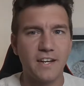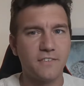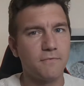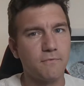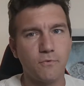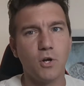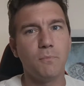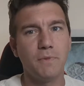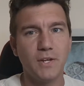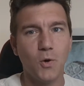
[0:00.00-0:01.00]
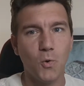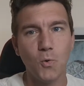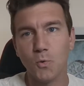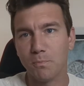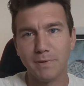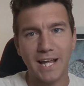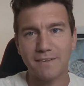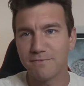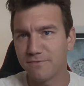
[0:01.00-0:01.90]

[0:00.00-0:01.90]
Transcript: is from the old Black